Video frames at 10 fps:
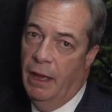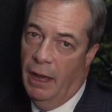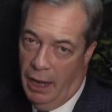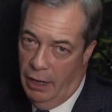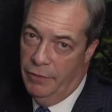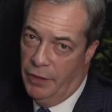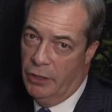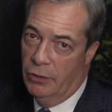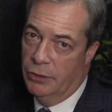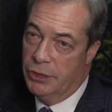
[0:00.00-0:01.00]
over the
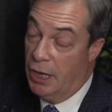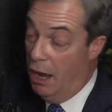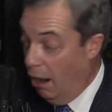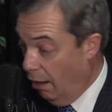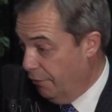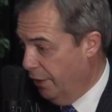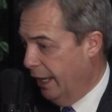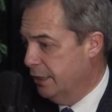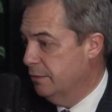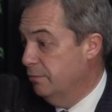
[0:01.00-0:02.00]
course of the
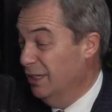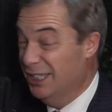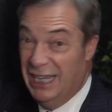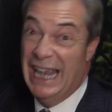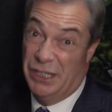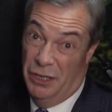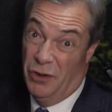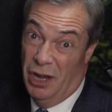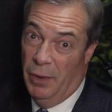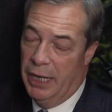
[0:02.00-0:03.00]
next less than
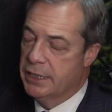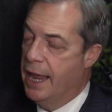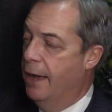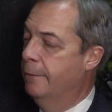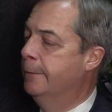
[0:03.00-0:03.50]
3 weeks now.